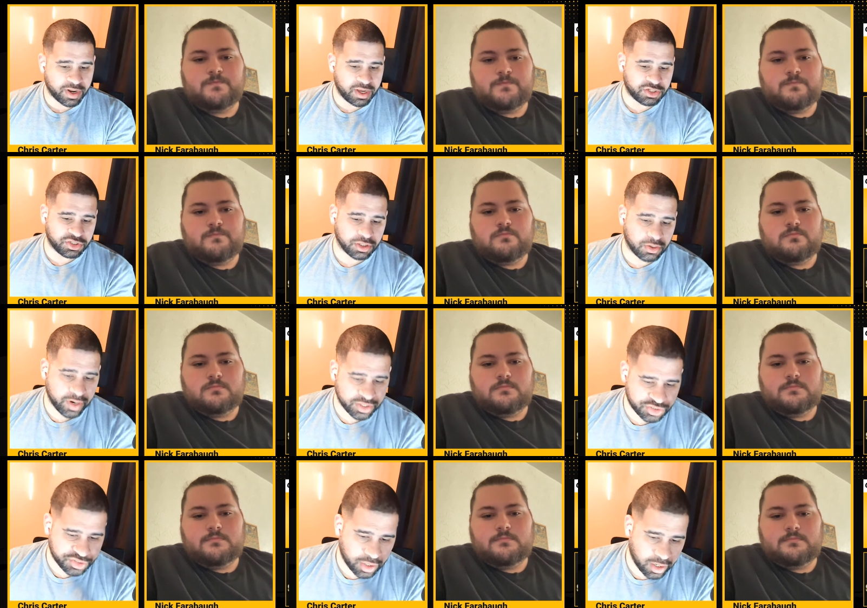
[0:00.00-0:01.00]
Speaker 1: to get your
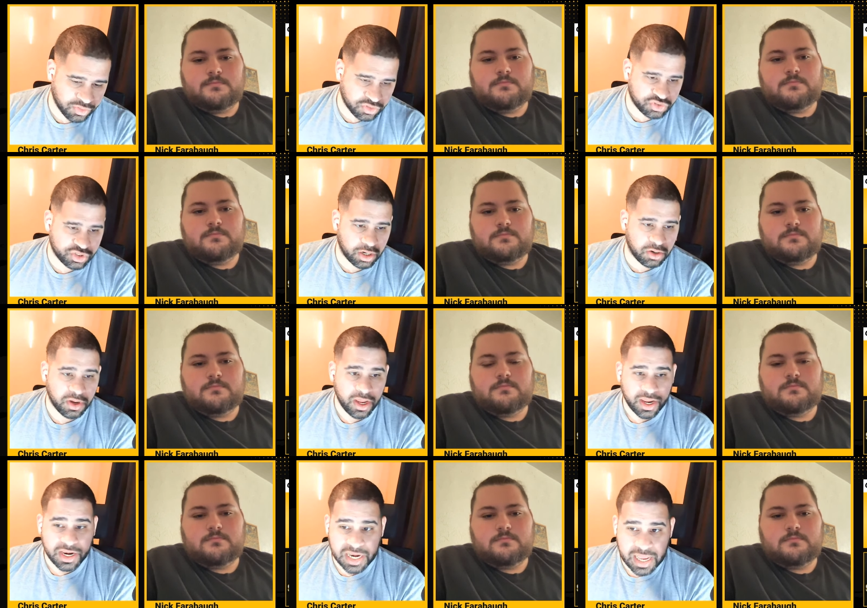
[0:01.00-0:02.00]
question on the show.
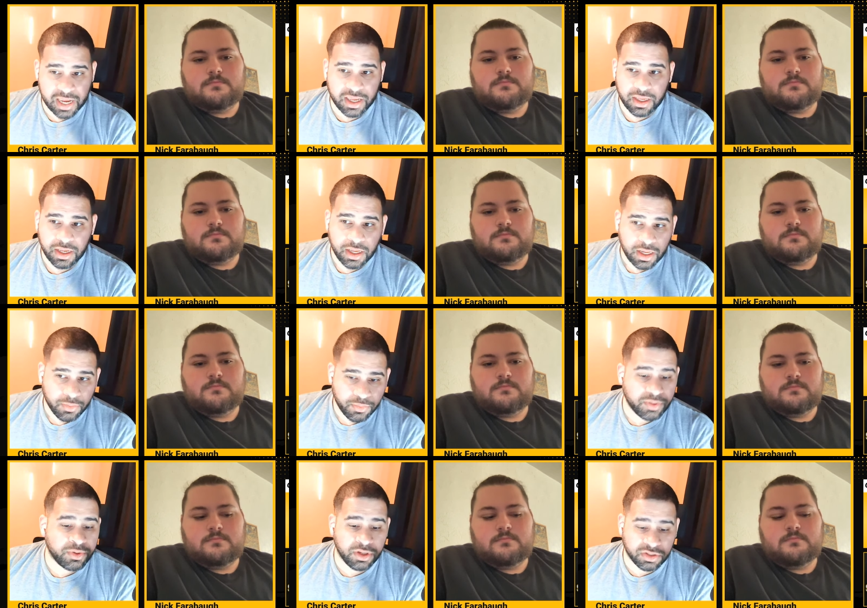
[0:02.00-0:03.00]
Nick,
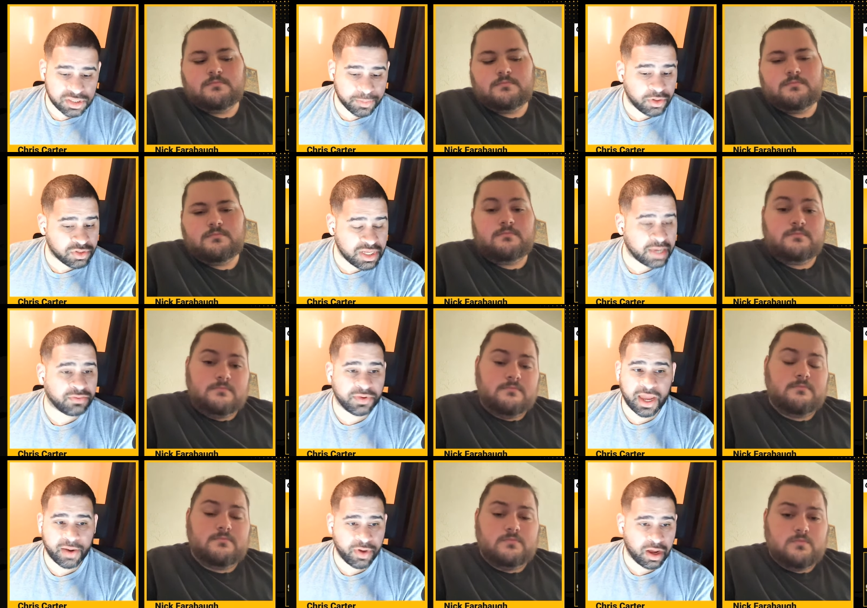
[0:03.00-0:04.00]
you know, some of those names
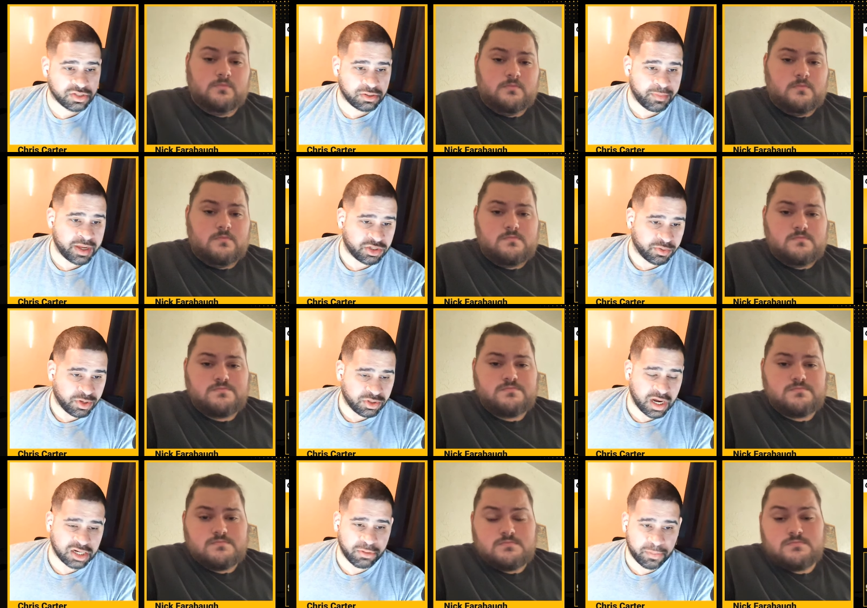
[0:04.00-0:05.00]
we kind we also mentioned. We
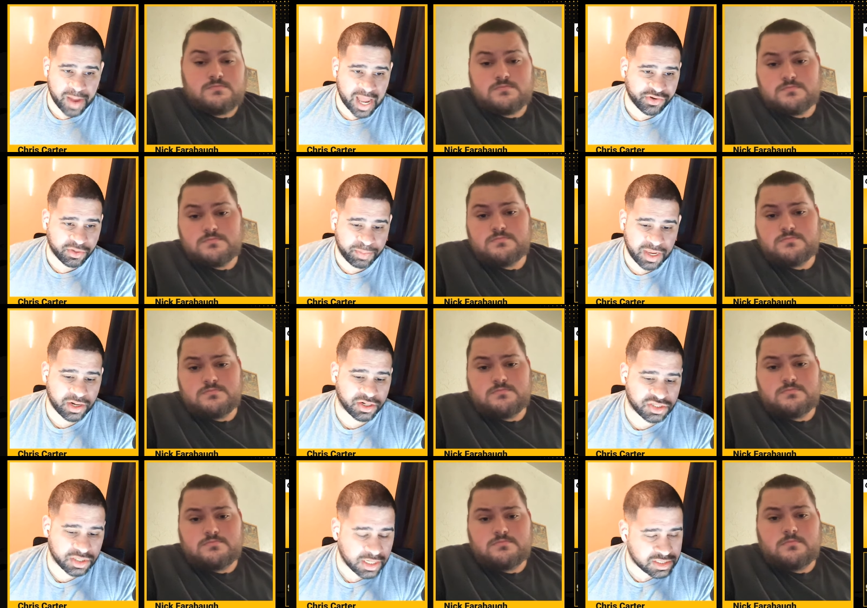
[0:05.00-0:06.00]
talked about Patrick
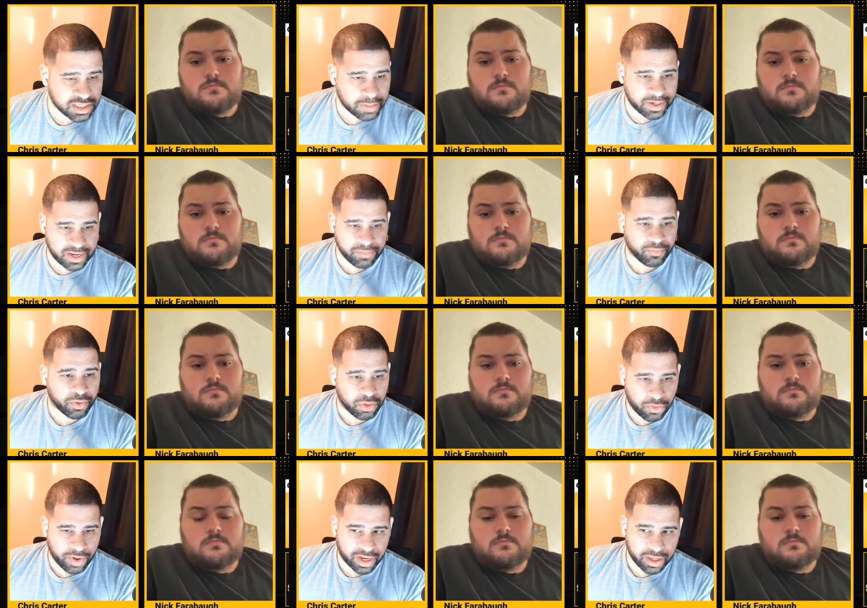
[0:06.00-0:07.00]
Peterson. Let's talk about him real
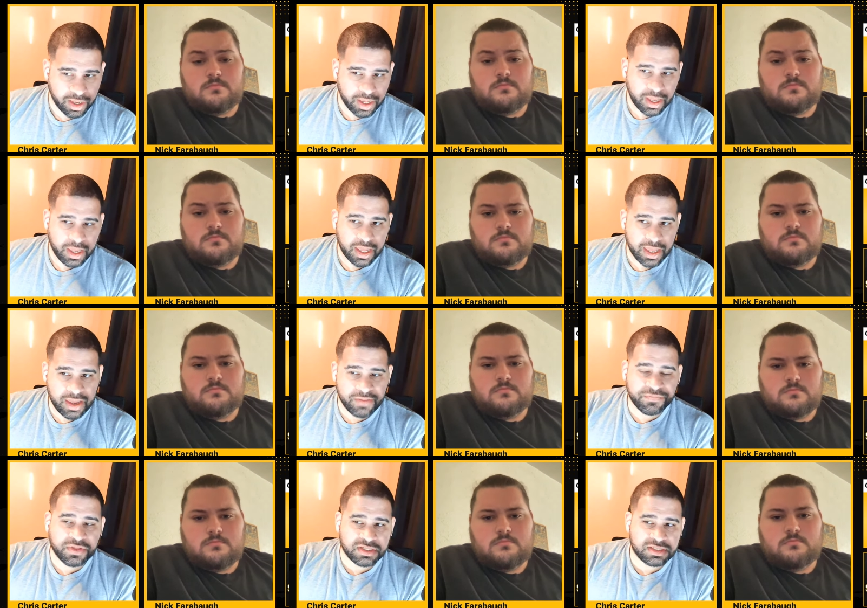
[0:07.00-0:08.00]
quick.
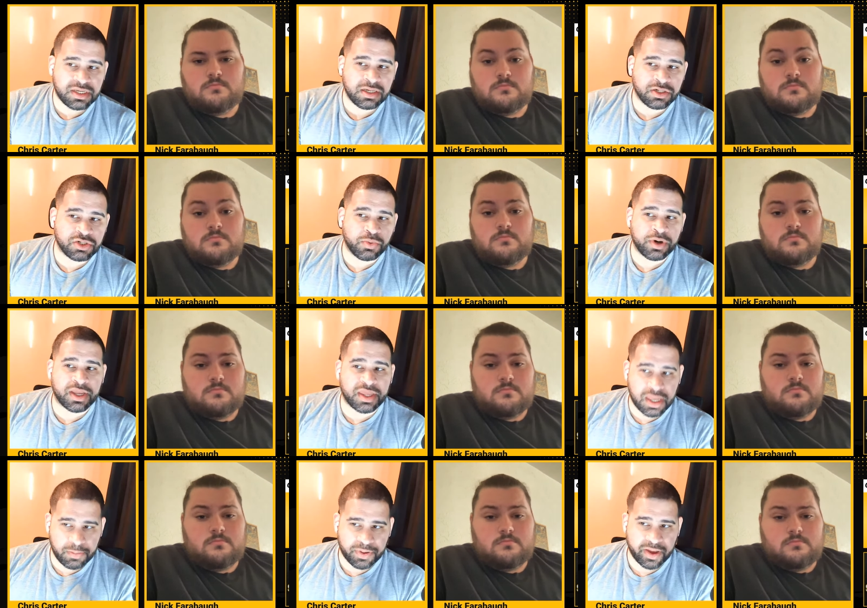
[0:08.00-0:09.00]
If the Steelers were to
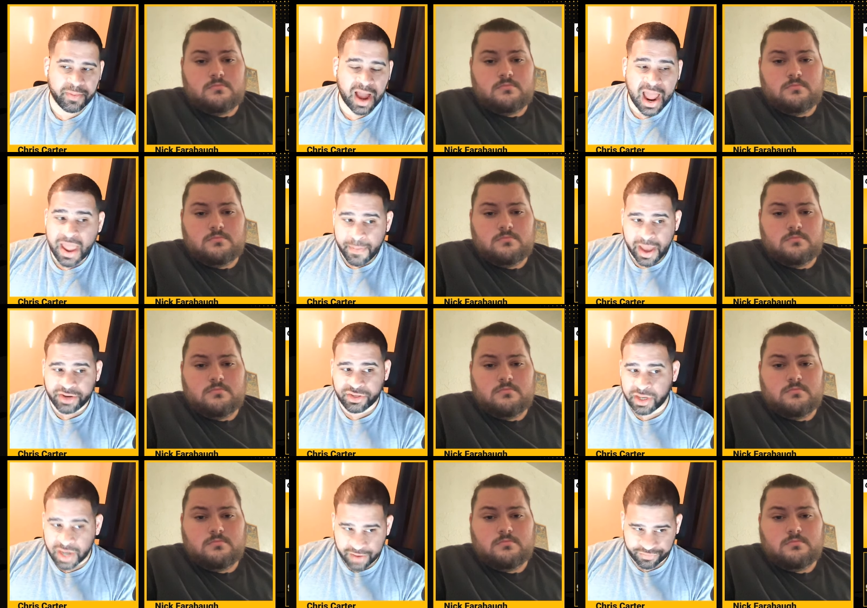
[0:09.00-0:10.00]
keep him, I
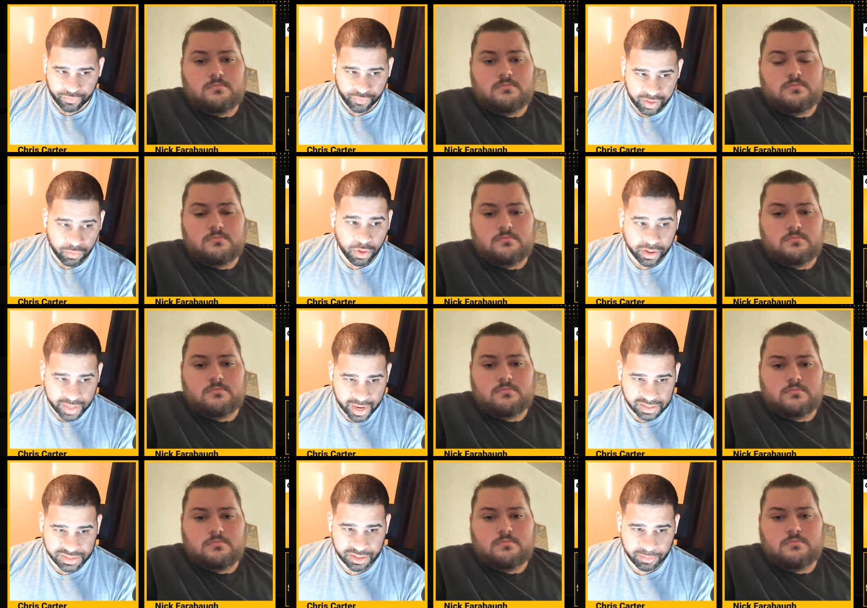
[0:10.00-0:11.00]
imagine they'd have to rework
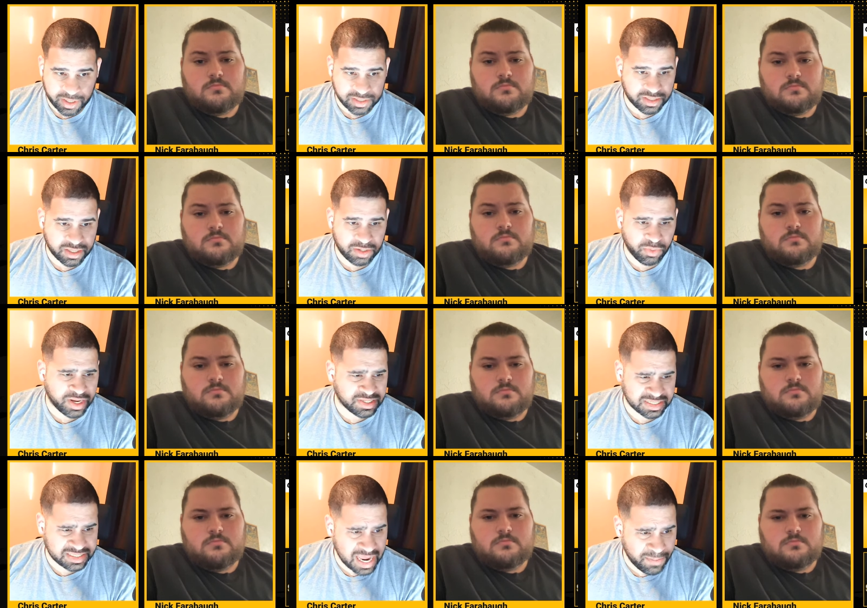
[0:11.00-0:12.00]
that deal because I think he what
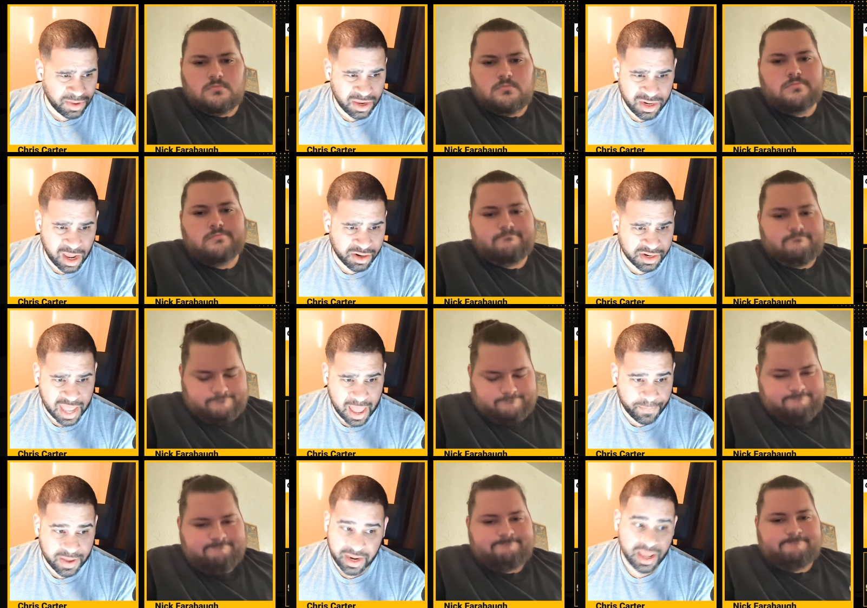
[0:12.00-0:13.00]
he's a ten million dollar
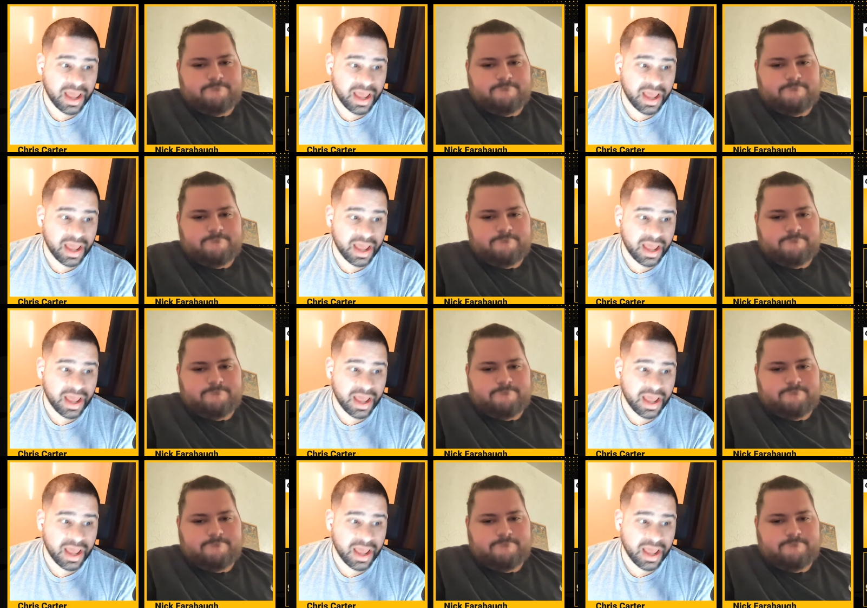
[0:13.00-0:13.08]
cap hit.